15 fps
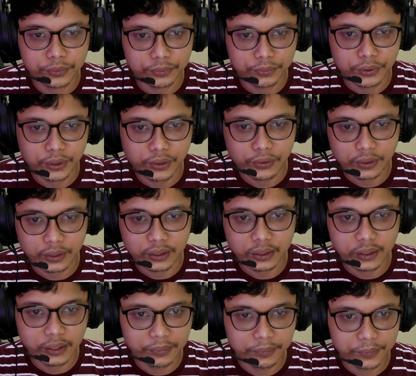know that
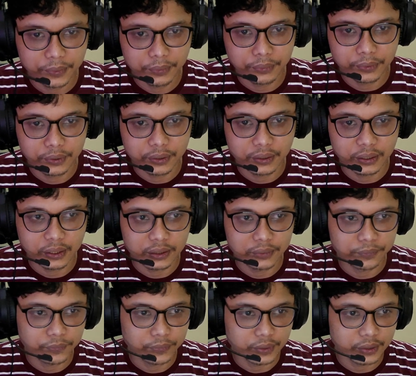everyone that
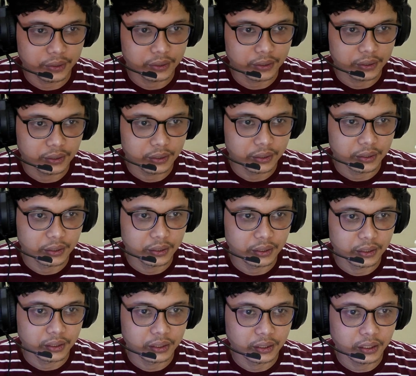
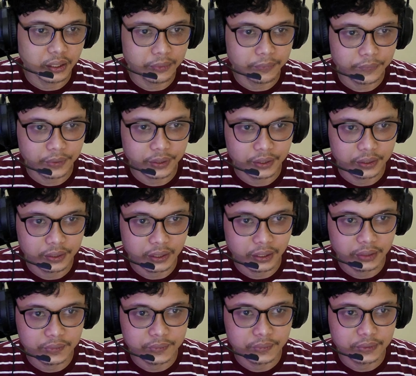in every
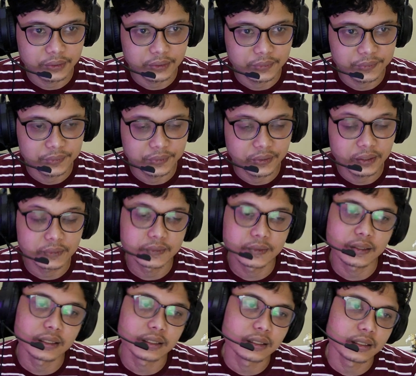index,
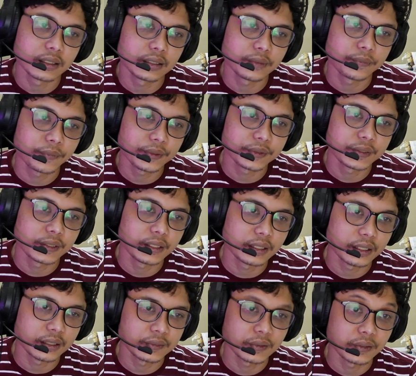the first
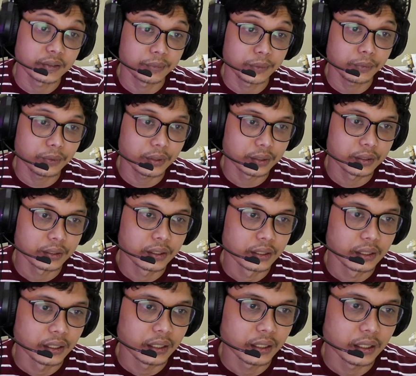index is gonna be 1,
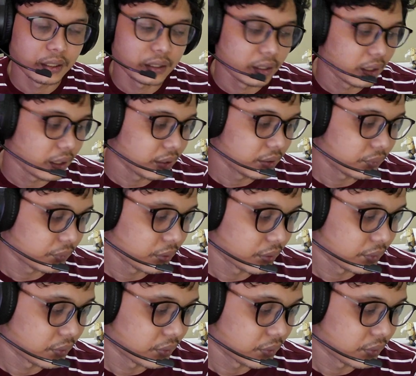and the last one is